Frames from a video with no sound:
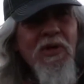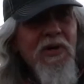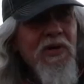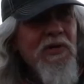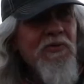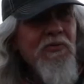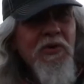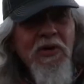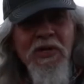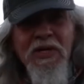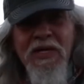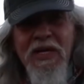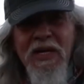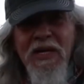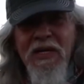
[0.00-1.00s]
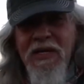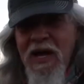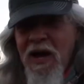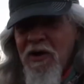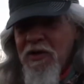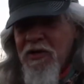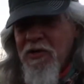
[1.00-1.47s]
You really need
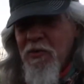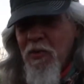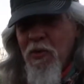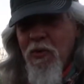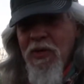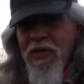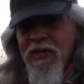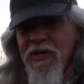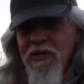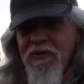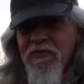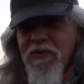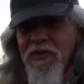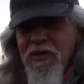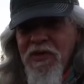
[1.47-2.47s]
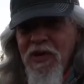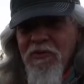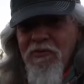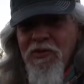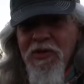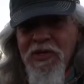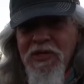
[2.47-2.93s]
out here where we live a
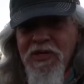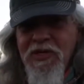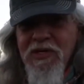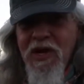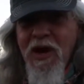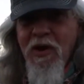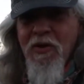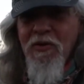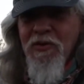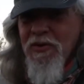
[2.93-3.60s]
really good dog.